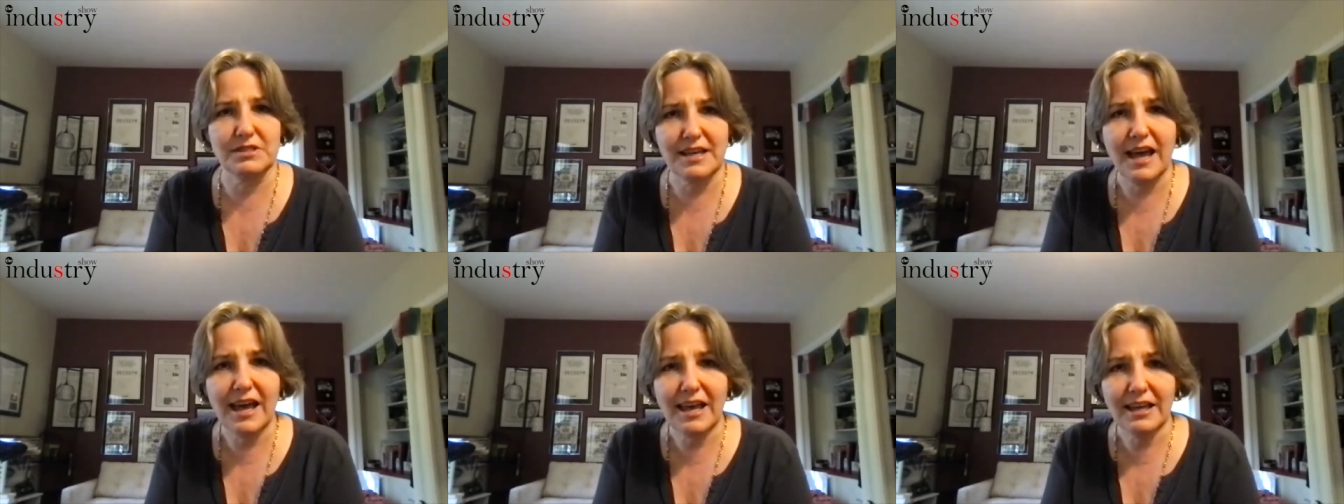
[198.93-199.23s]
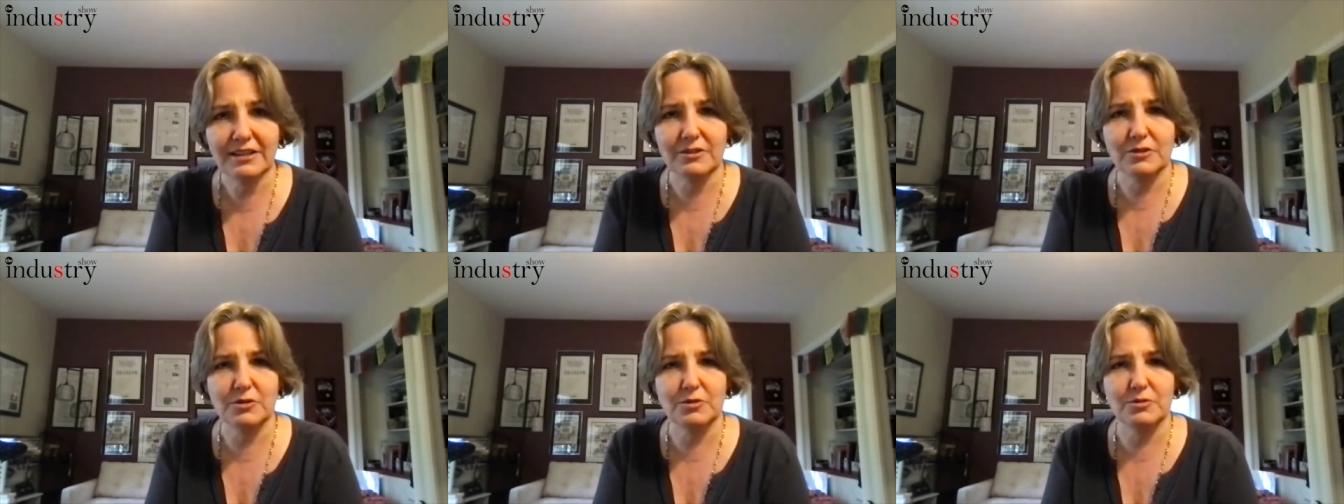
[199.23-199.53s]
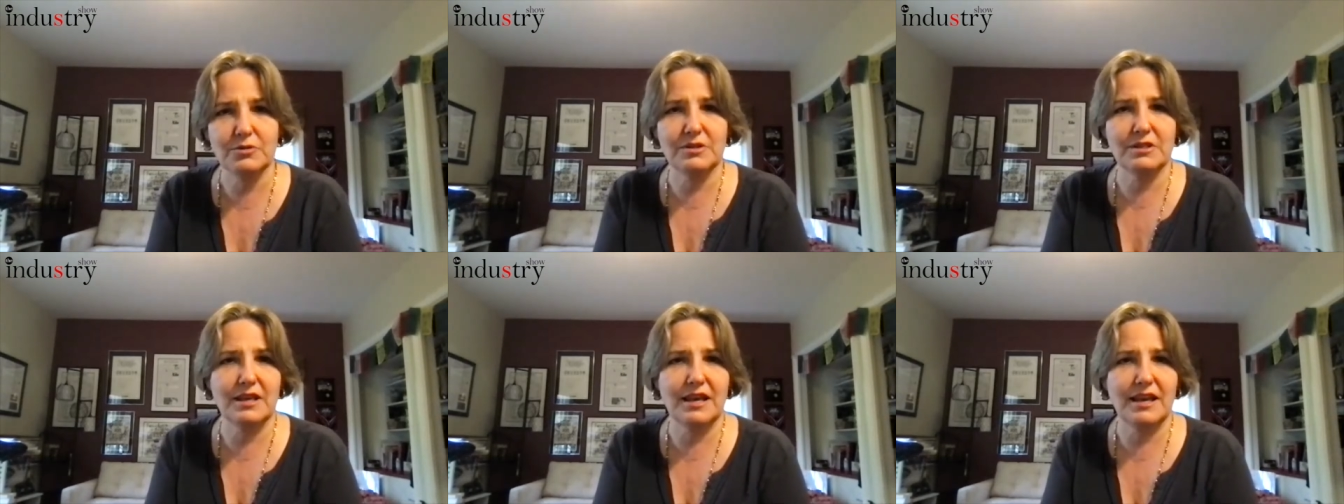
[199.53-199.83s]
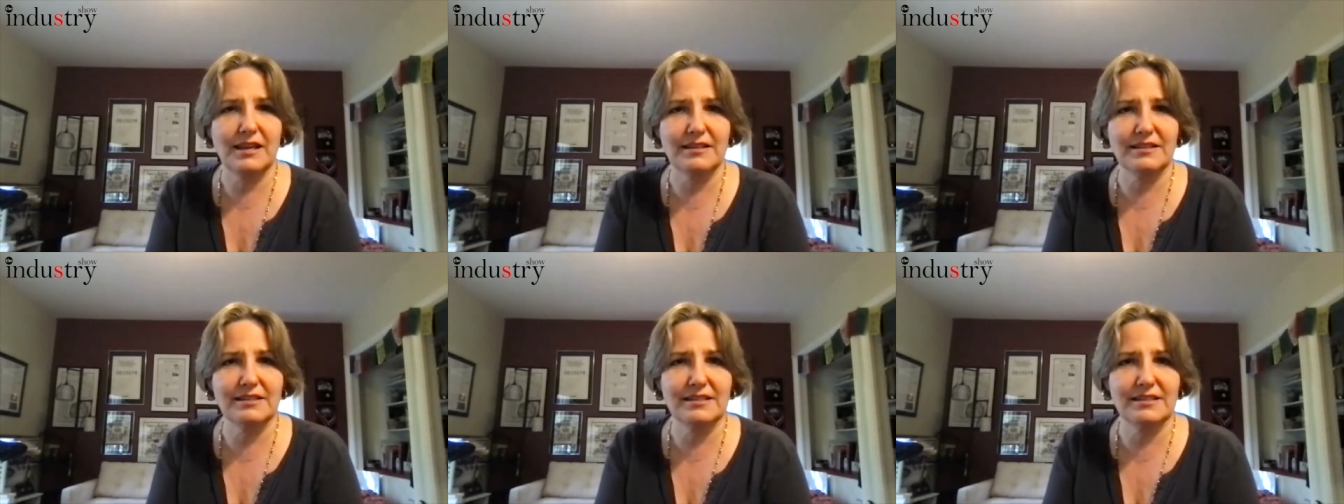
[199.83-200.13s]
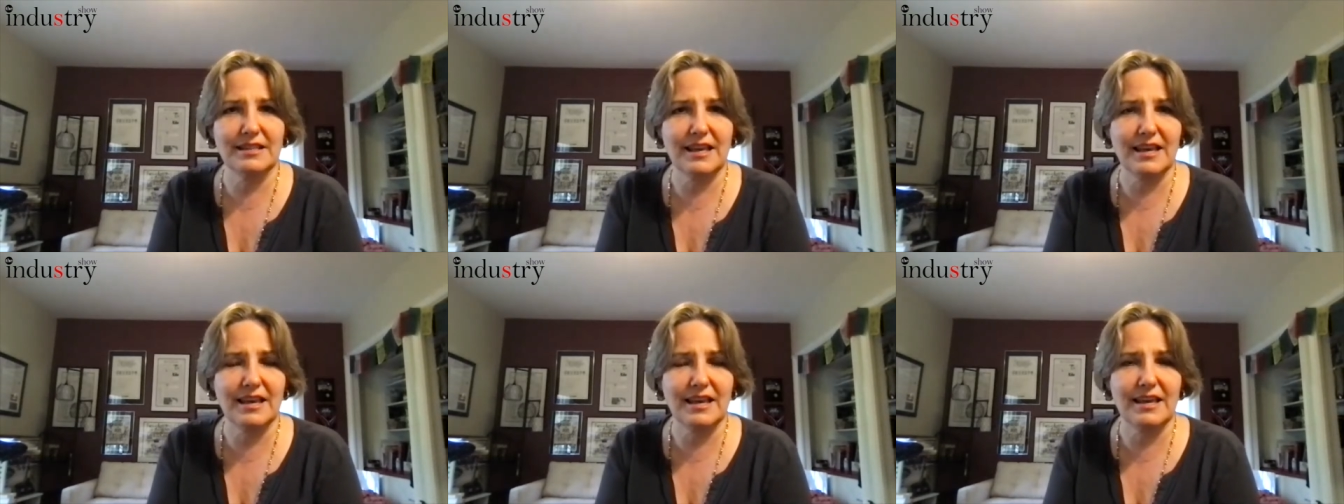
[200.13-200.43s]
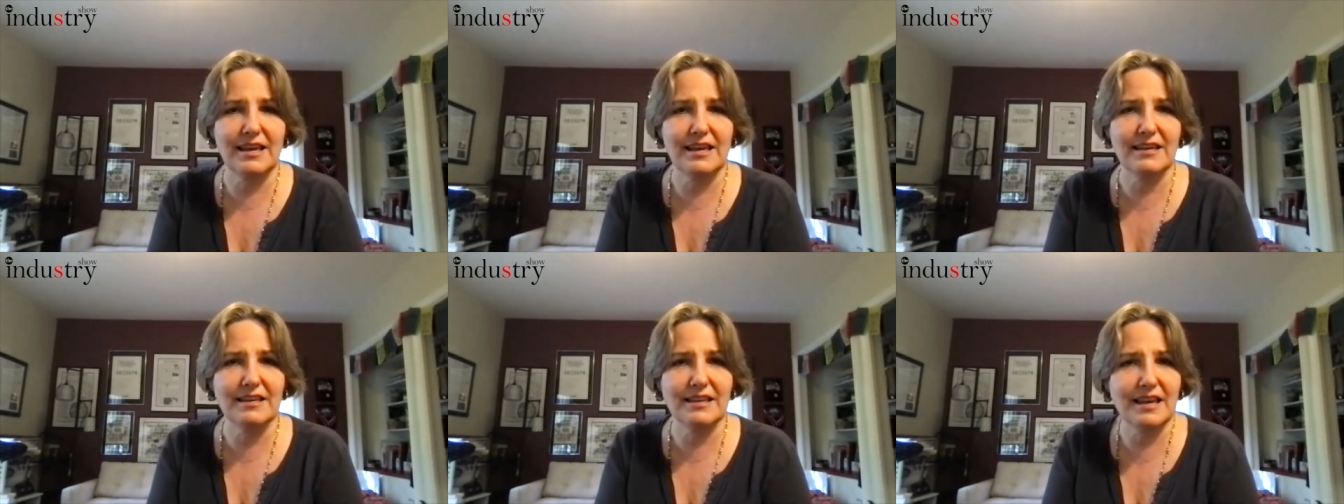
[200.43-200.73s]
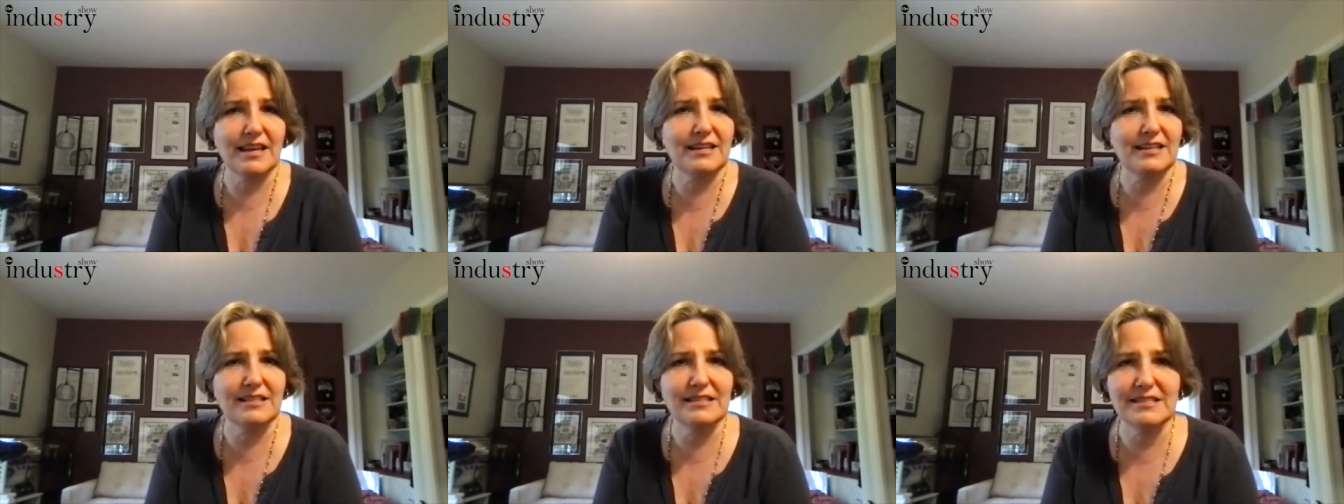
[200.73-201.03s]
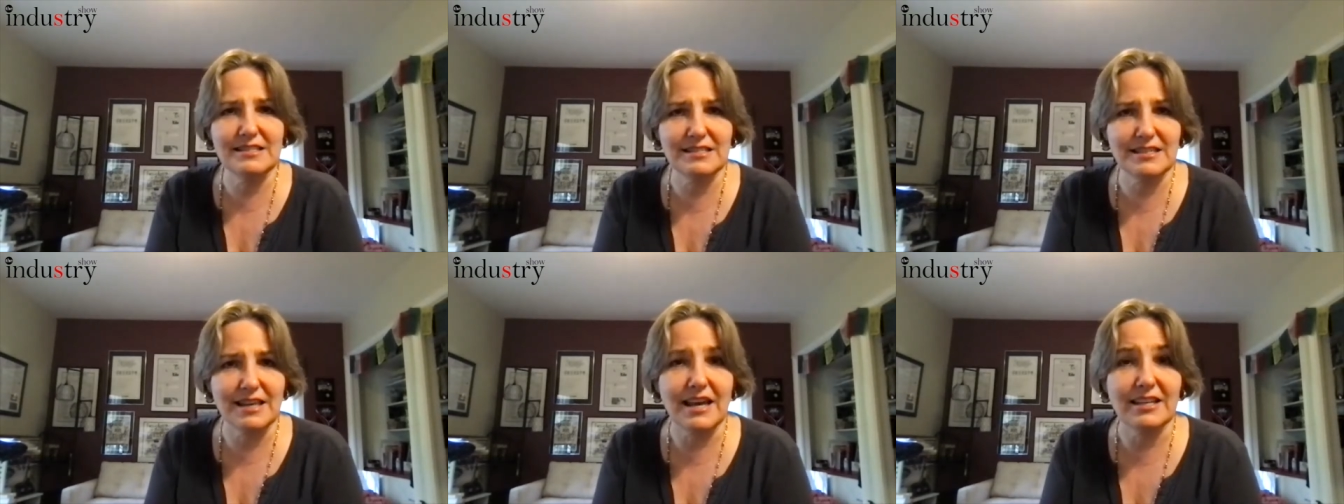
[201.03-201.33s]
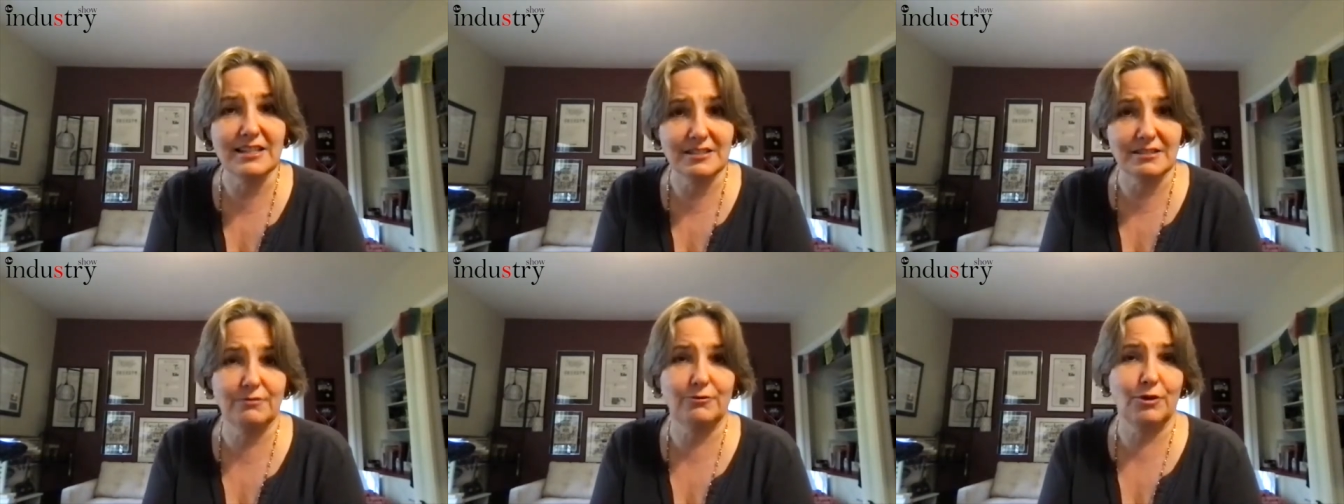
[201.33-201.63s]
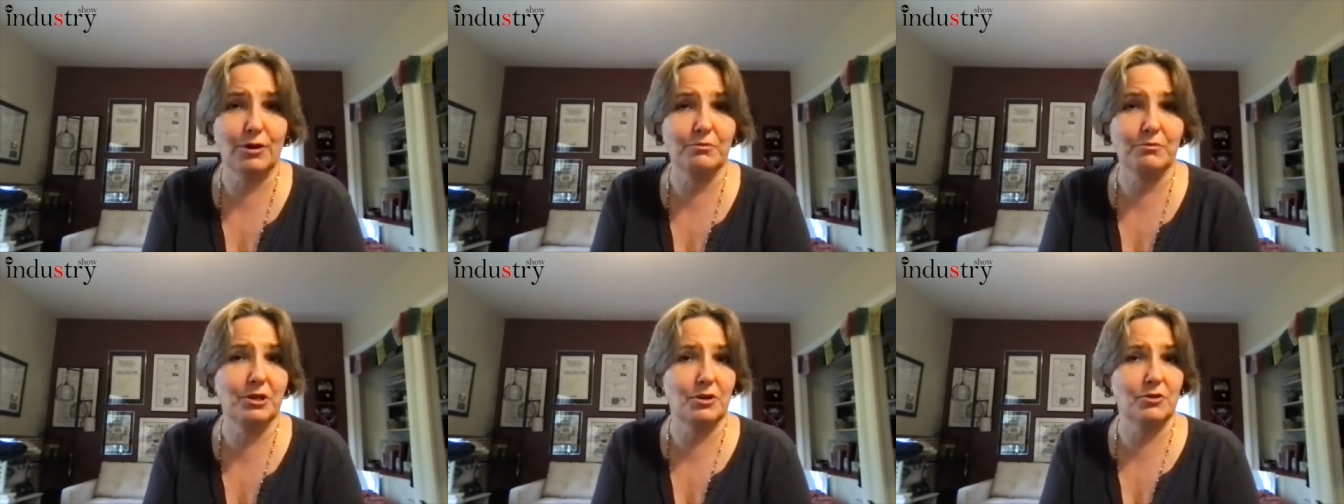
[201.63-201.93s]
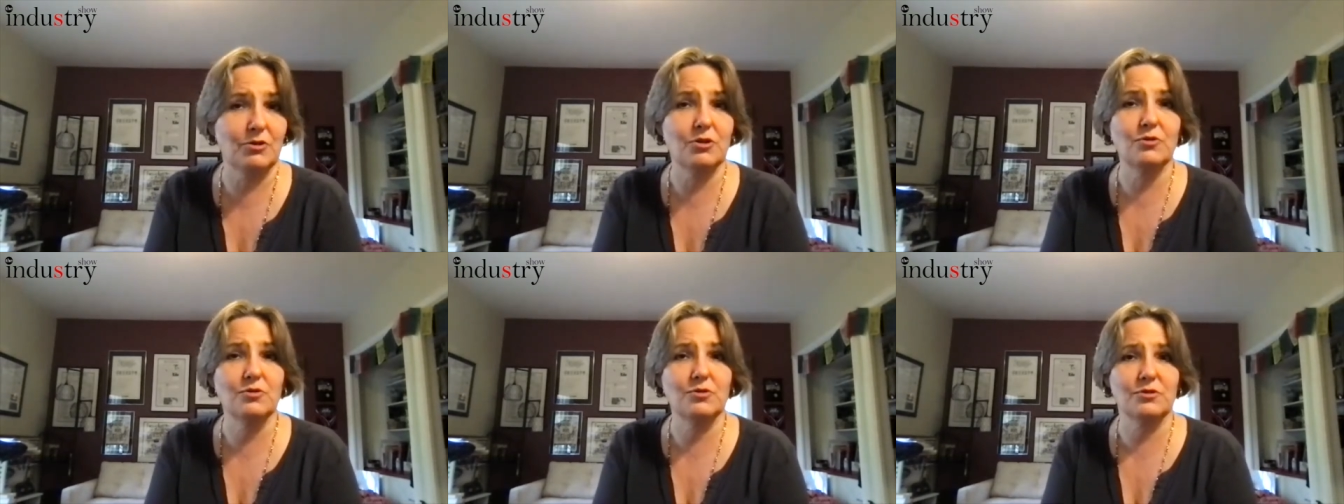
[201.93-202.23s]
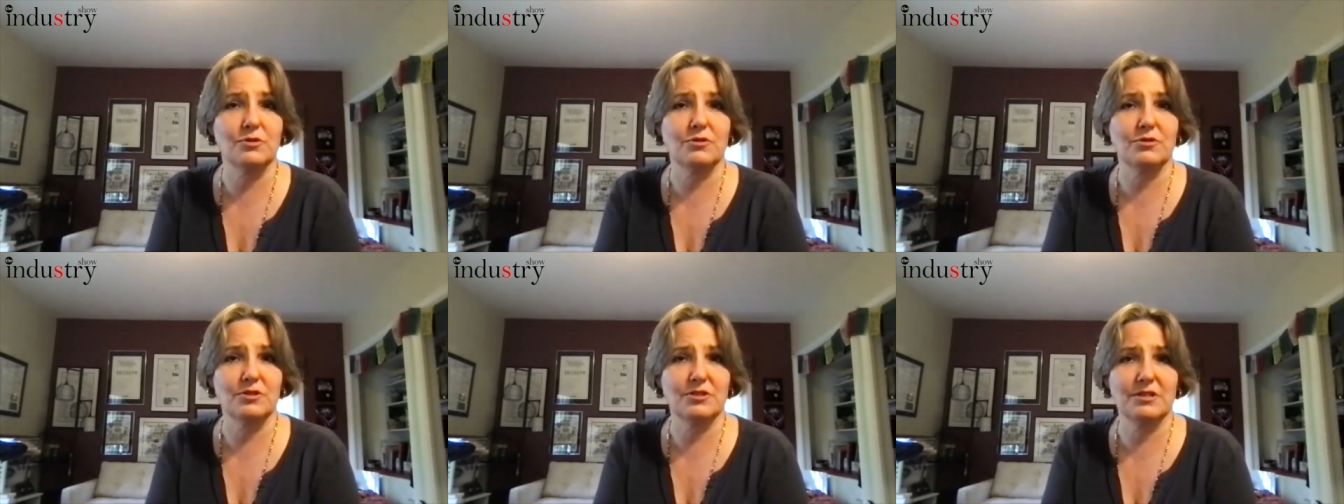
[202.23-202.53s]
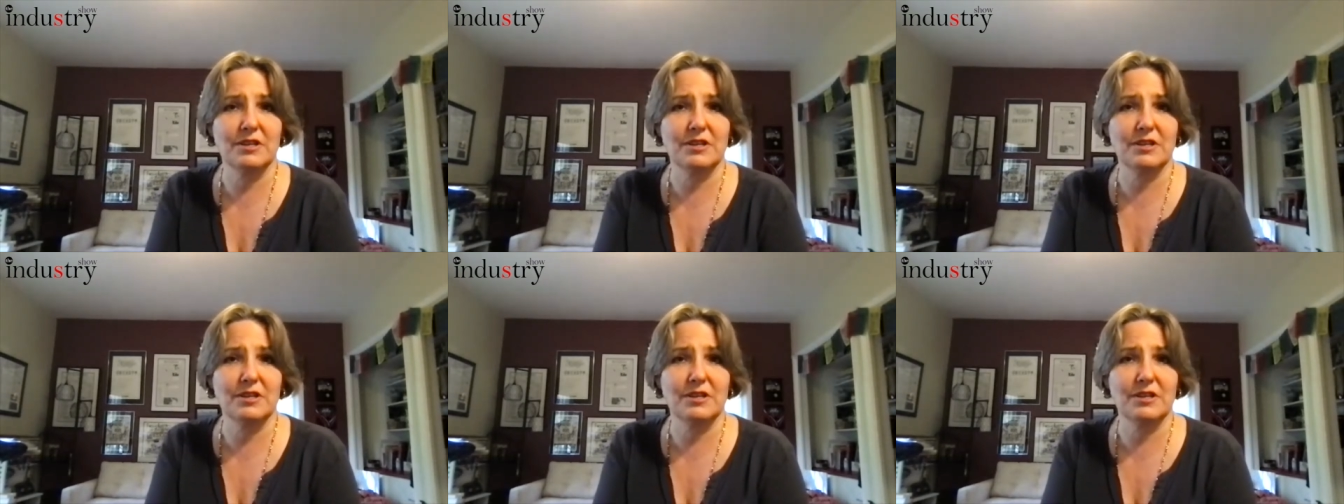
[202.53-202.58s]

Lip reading: tell you that they get insights from their users.